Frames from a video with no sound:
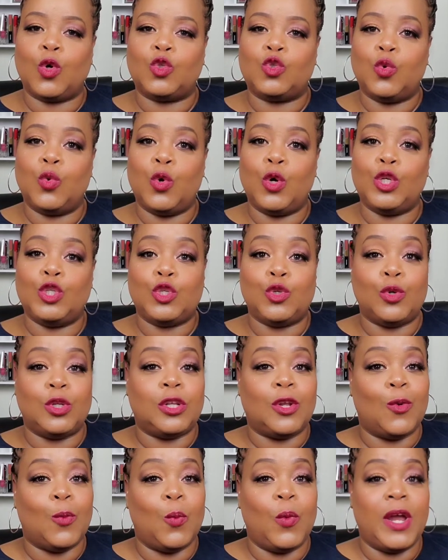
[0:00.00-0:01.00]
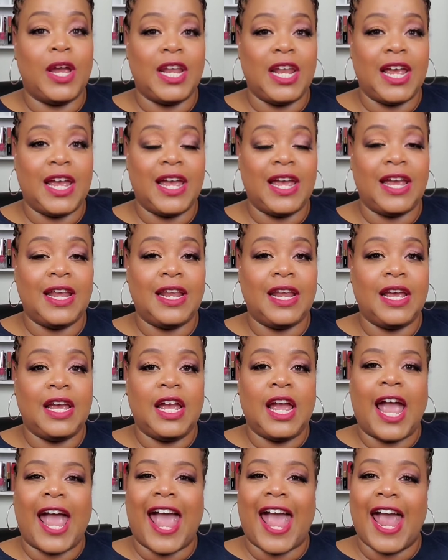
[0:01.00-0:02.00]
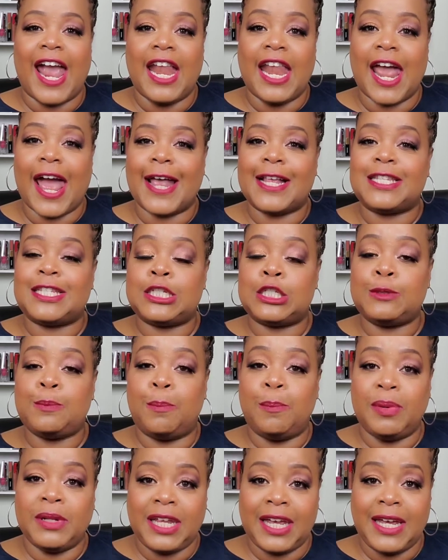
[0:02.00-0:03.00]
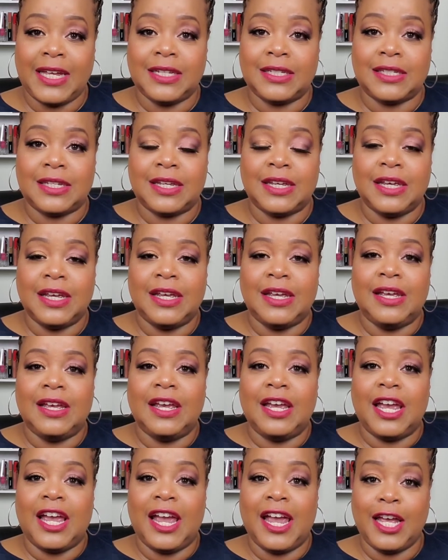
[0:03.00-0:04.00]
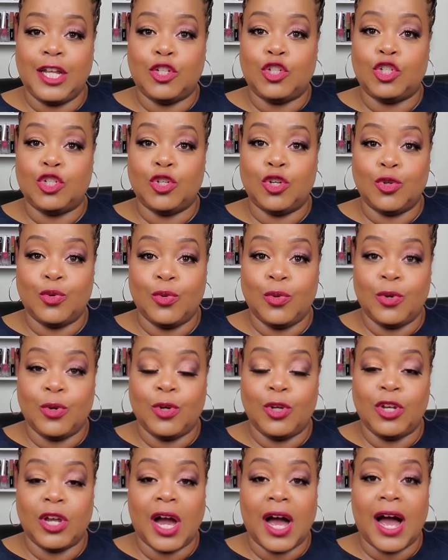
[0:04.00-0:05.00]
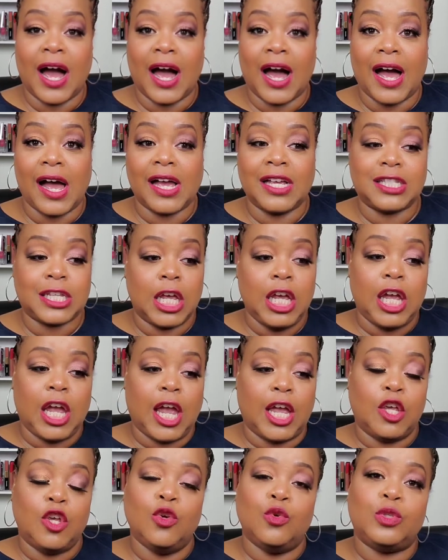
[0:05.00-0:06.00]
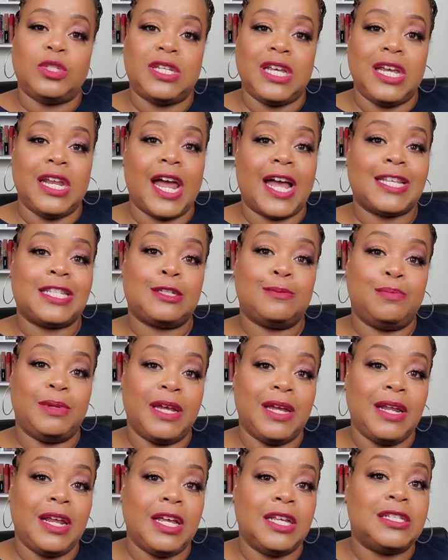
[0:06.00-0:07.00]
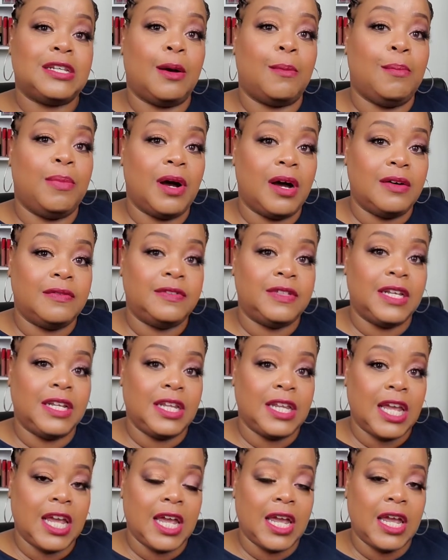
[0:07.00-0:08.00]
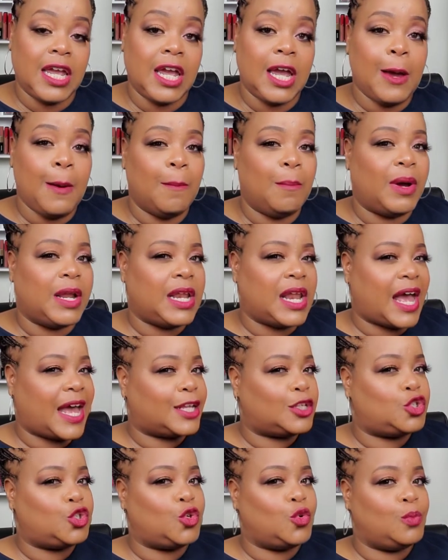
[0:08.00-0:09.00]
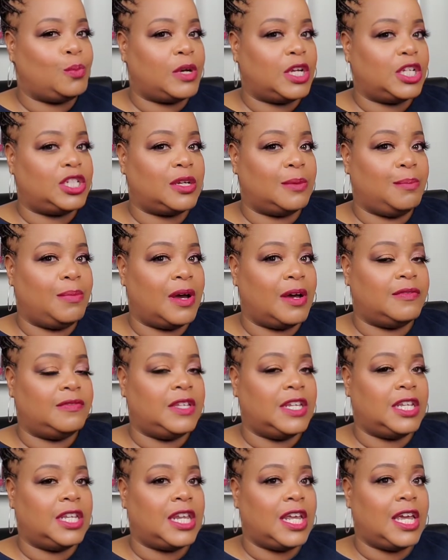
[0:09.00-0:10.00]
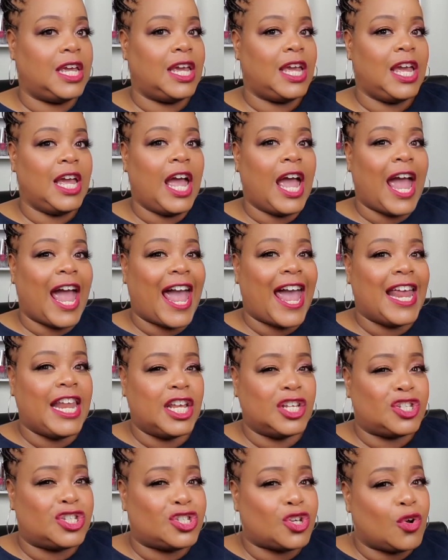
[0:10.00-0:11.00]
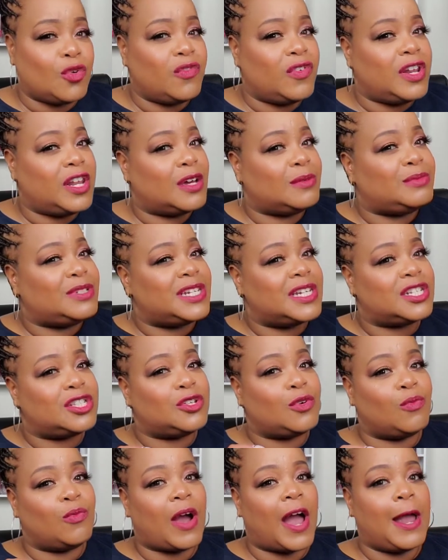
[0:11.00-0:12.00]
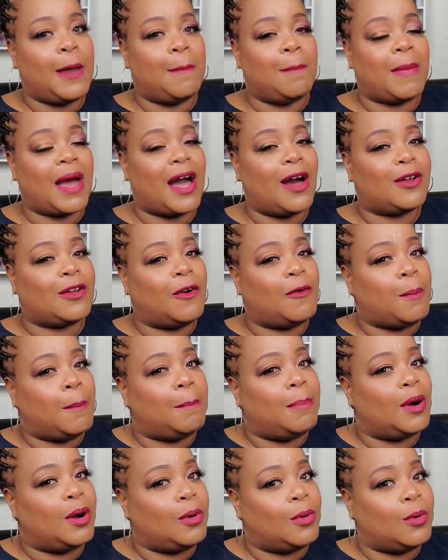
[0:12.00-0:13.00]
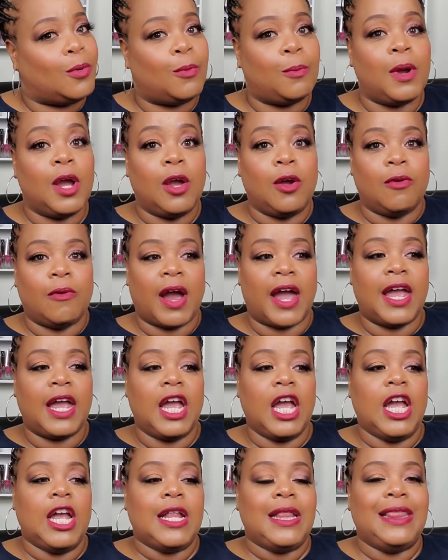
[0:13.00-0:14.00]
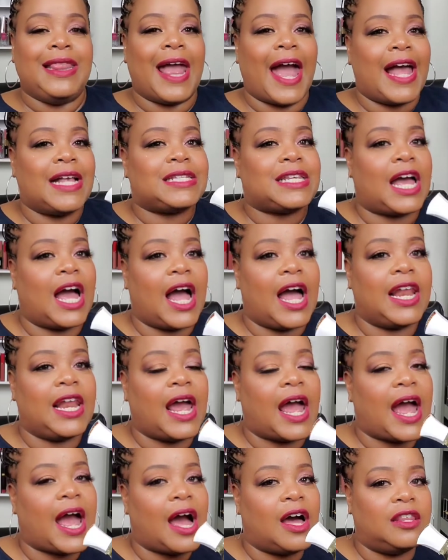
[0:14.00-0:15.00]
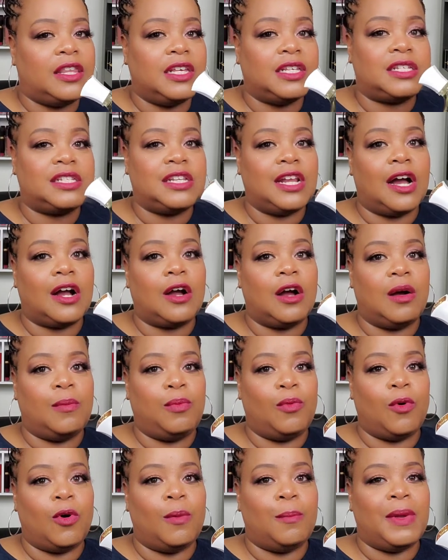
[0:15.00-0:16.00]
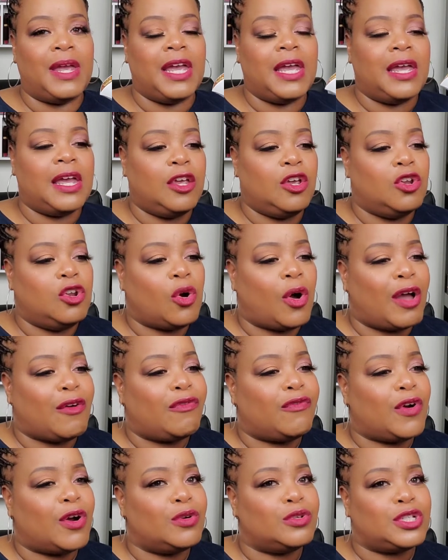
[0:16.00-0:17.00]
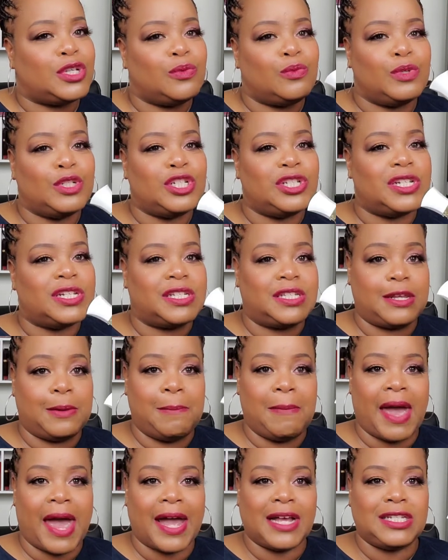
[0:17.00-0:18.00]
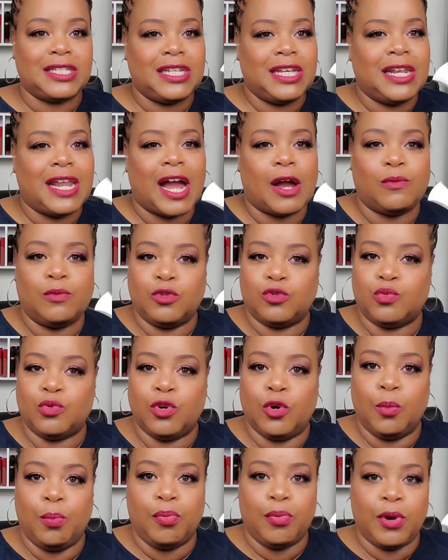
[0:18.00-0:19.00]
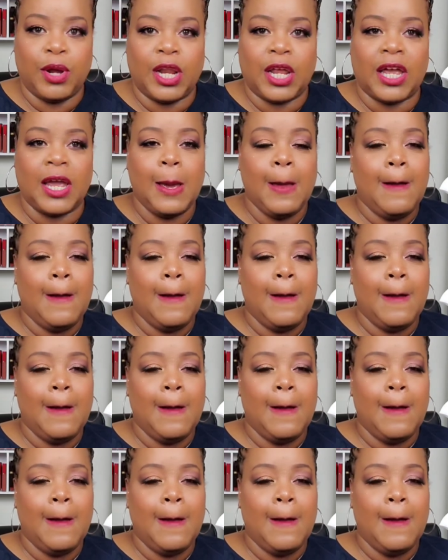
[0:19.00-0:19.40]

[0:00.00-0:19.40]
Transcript: towards you and the wind hit and that split hits you, your eyes, and you see that split is above the knee, but not too much above the knee, and it's serving up just the right amount of bone, right? That's kind of how this snuck up on me. You know, at first it was just a maxi that was real pretty,